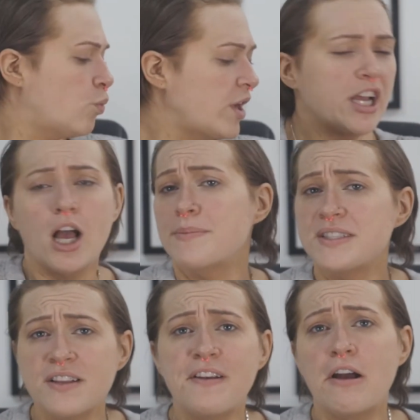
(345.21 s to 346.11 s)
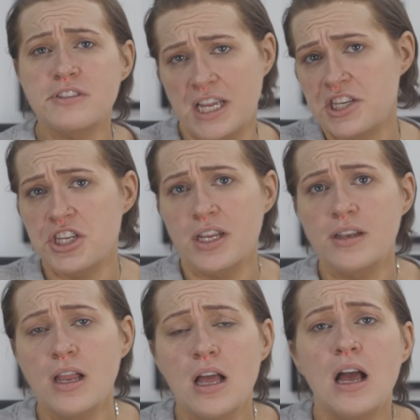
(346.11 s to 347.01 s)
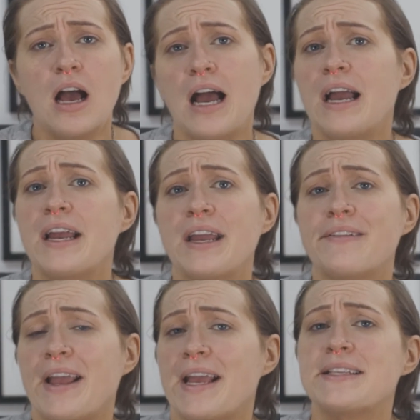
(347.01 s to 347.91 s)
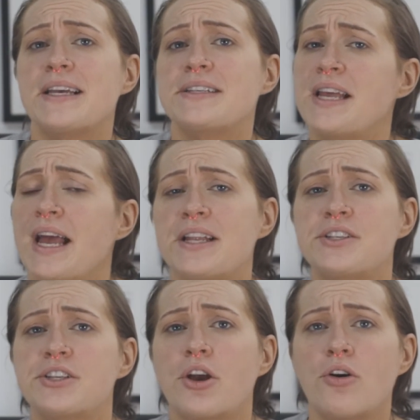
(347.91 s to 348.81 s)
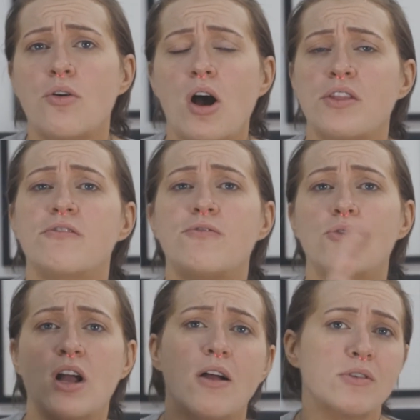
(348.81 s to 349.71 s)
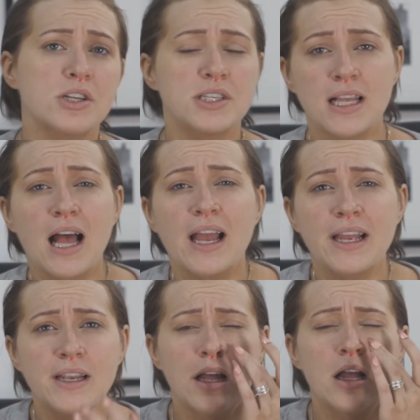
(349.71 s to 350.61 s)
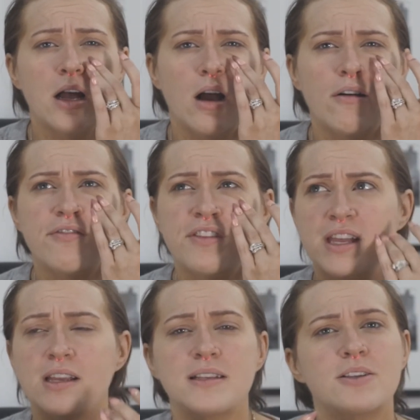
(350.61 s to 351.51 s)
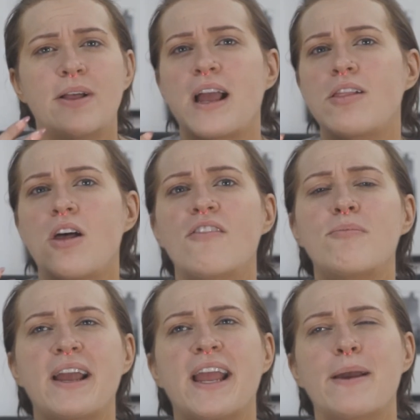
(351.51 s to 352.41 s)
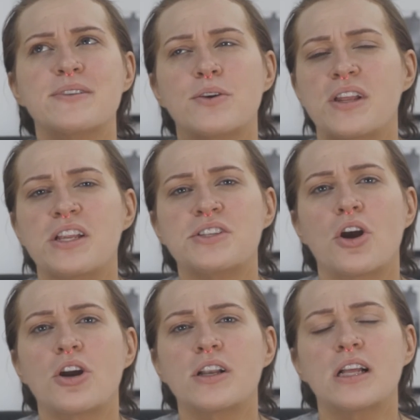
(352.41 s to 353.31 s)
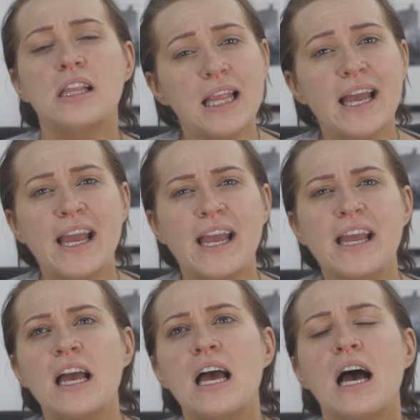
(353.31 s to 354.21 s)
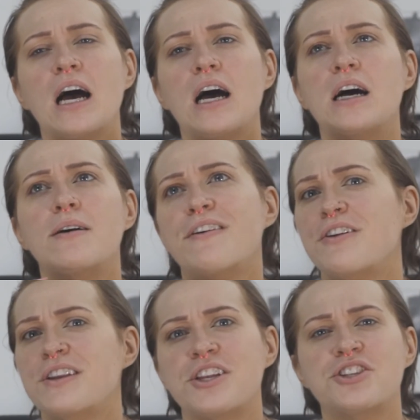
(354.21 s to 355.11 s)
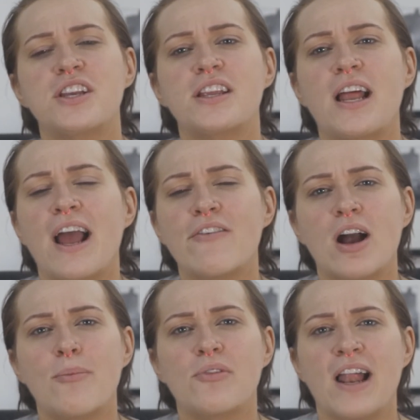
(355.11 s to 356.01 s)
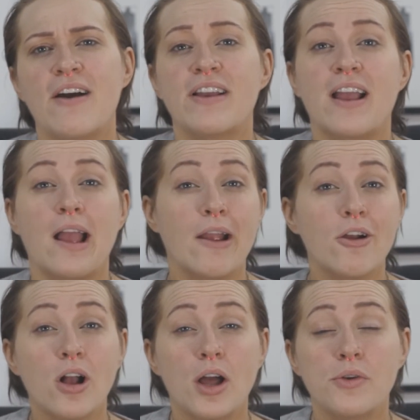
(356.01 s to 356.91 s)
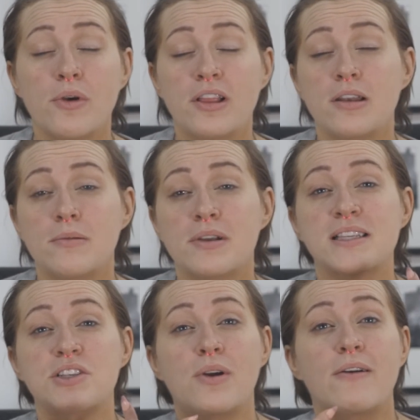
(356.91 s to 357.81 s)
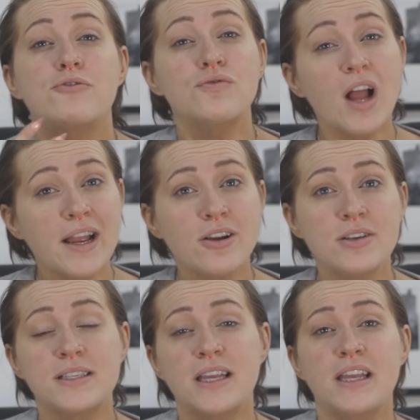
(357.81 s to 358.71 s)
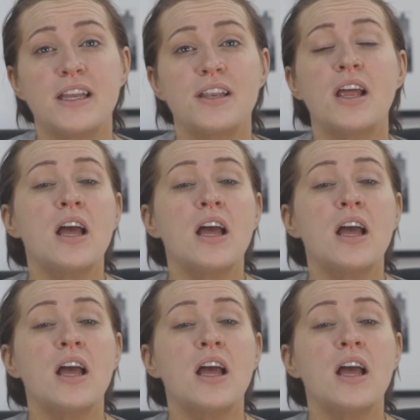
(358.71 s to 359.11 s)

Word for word: When it comes to foundation, I, like I said, tend to go on the full coverage side of things. So like I love my Amazonian Tarte Clay um, foundation. I have a couple that have like argan oil in them because I do have drier skin.